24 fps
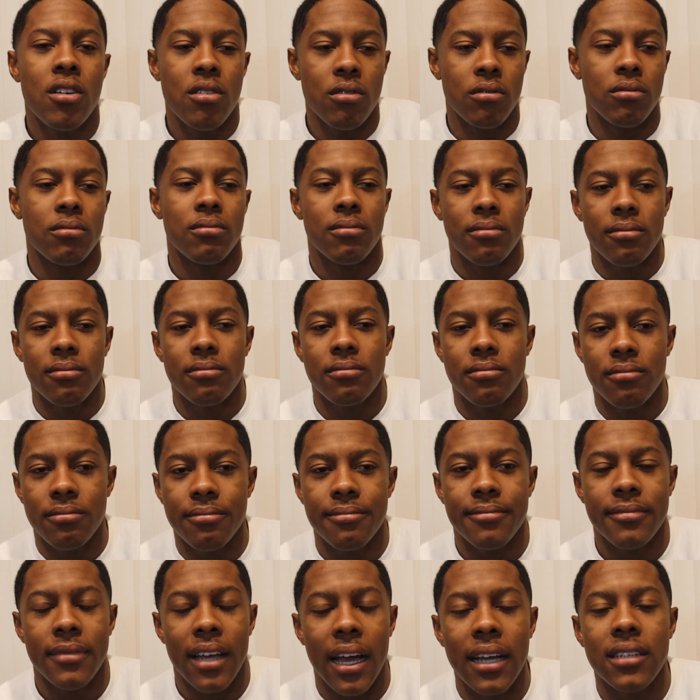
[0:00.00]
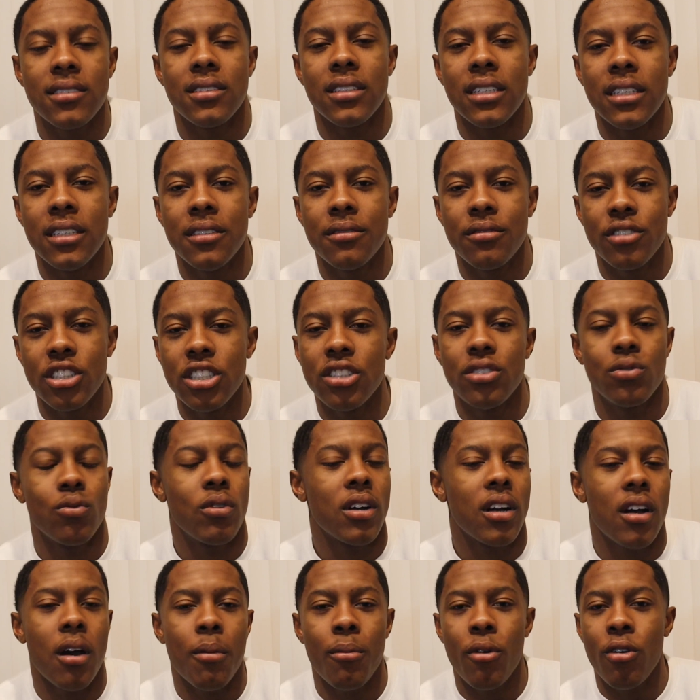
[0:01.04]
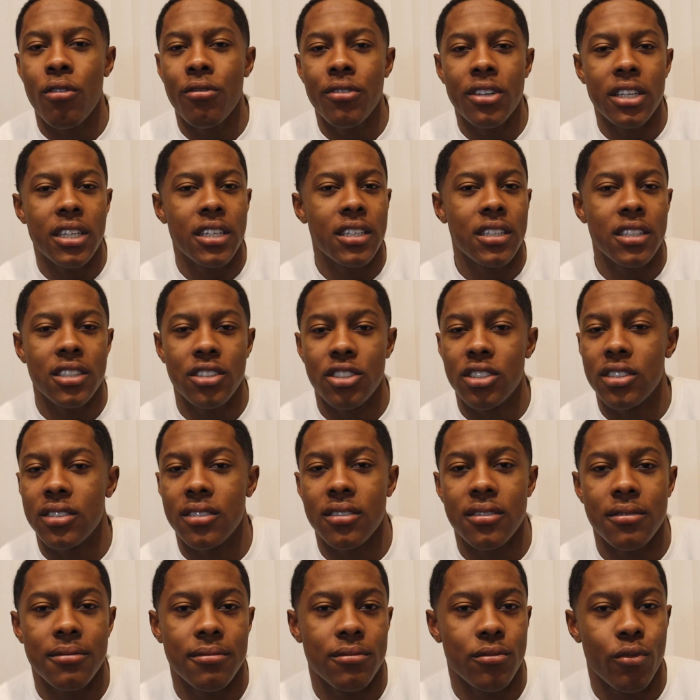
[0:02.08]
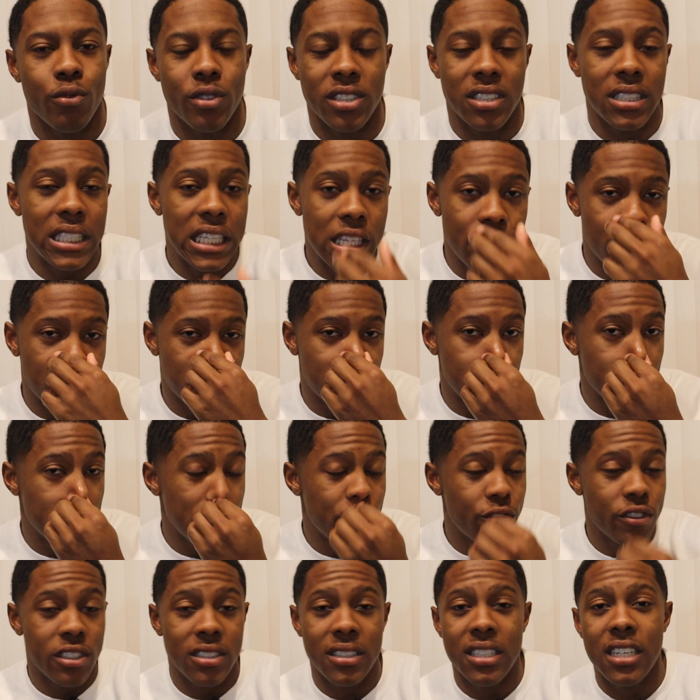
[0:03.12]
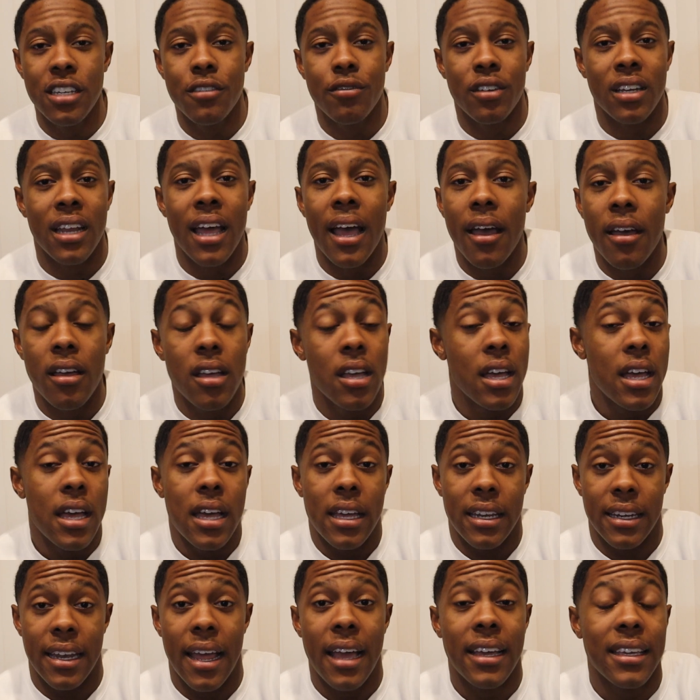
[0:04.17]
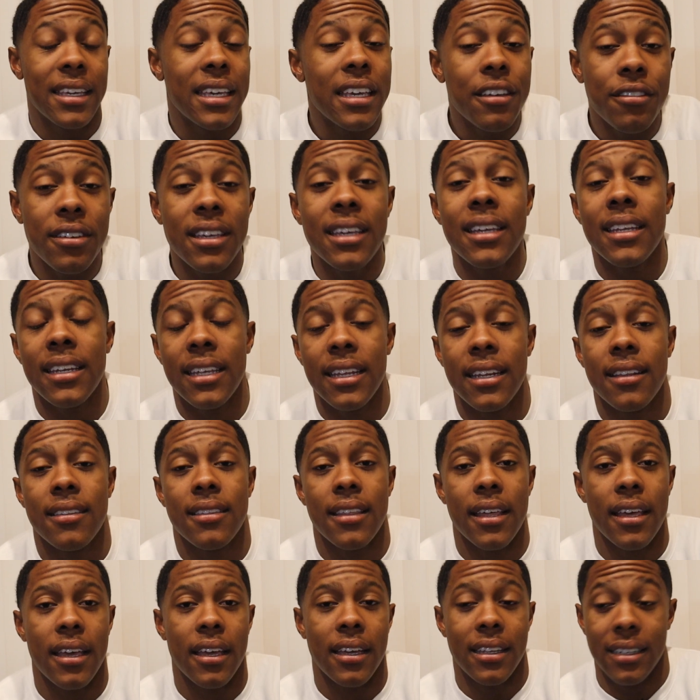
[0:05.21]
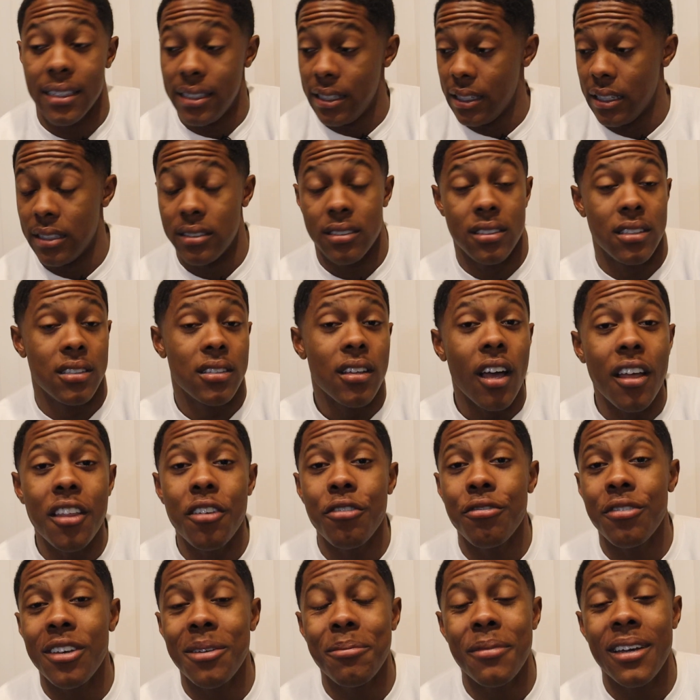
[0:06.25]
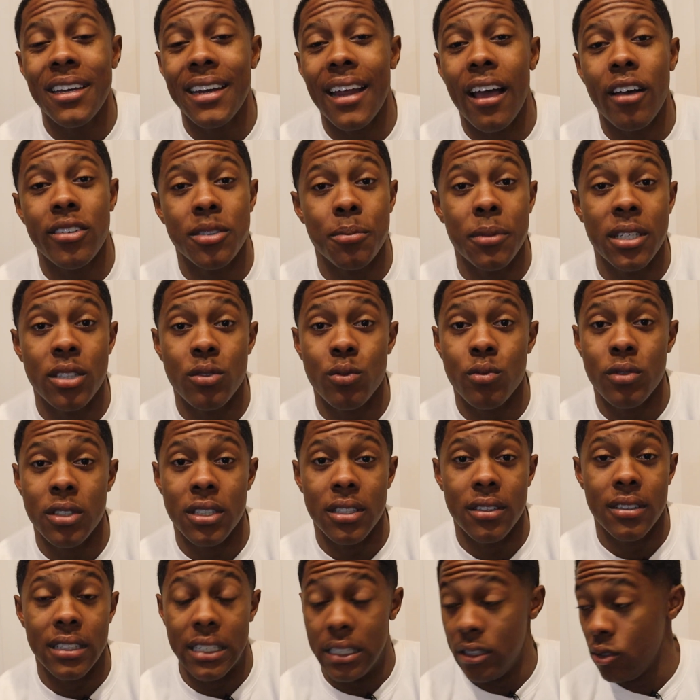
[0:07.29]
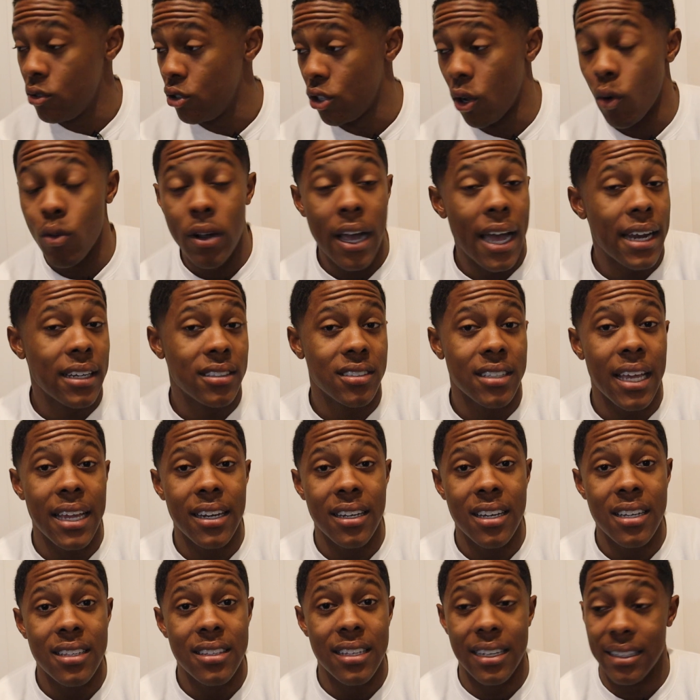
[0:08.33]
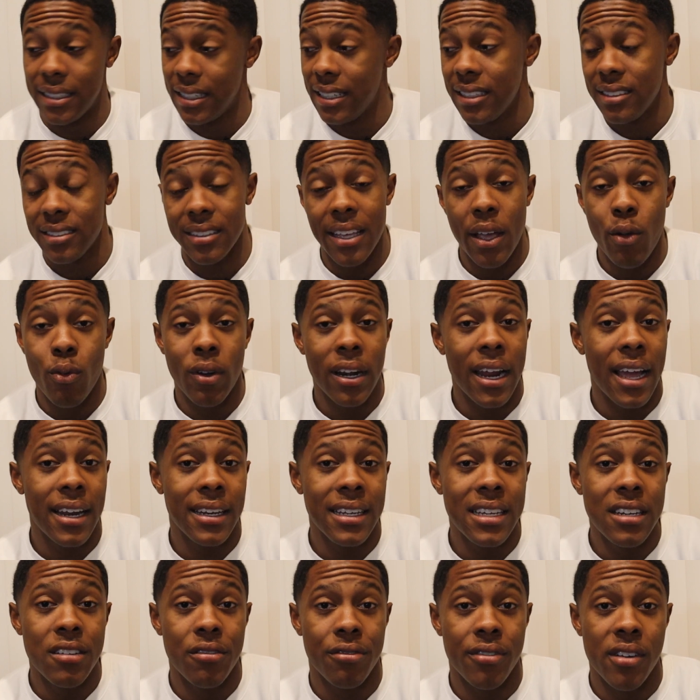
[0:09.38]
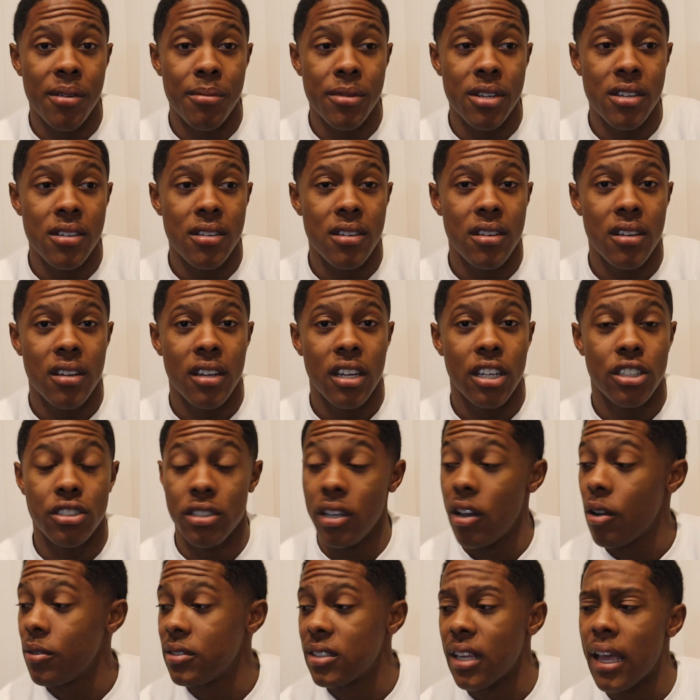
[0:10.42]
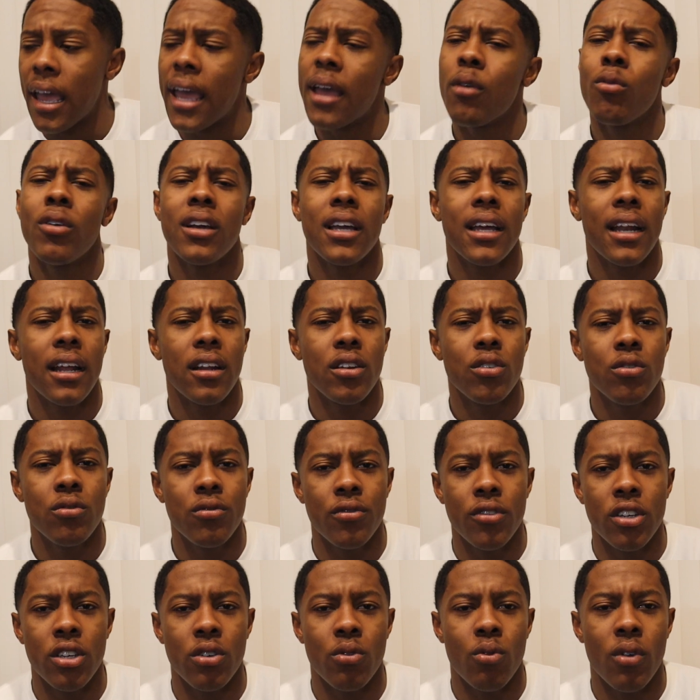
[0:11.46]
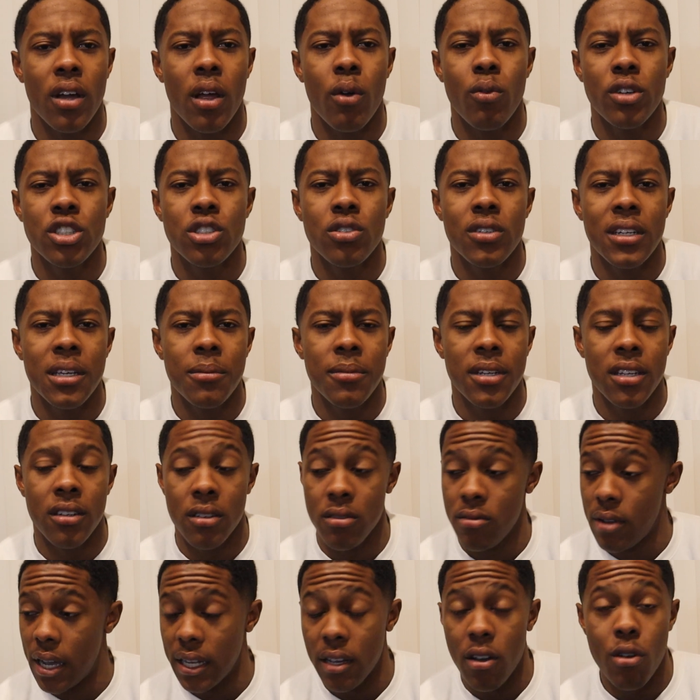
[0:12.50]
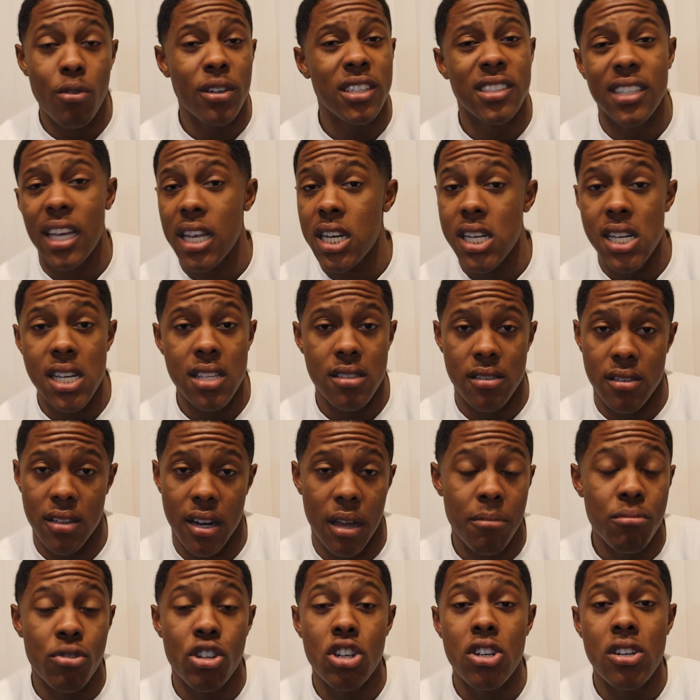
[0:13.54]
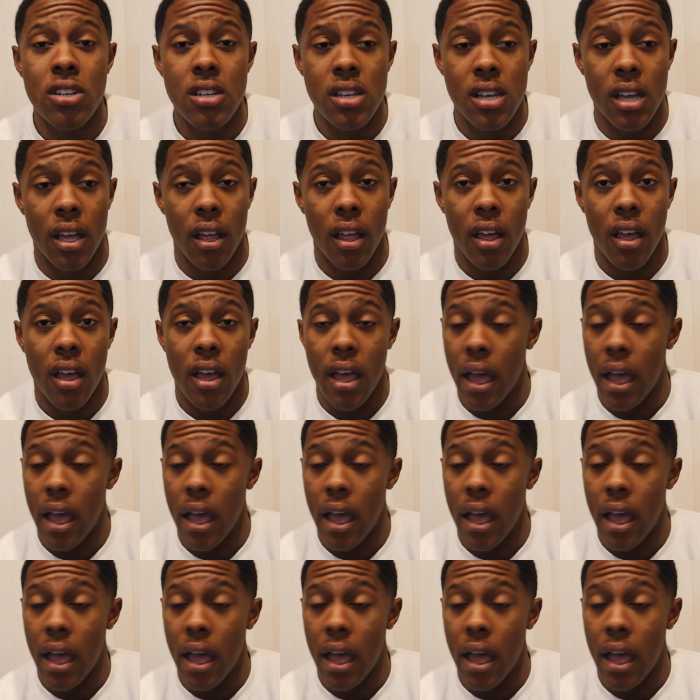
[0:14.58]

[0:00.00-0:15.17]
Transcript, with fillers: Oh, I see. She just want to come over here and just receive, receive, receive, and not not give in anything. And then there's this other female that I was messing with. then don't gotta say nothing. Didn't say what I needed from her. She always say, "Hey, what can I do for you? What what you need me to do?" I always say nothing. I'm good.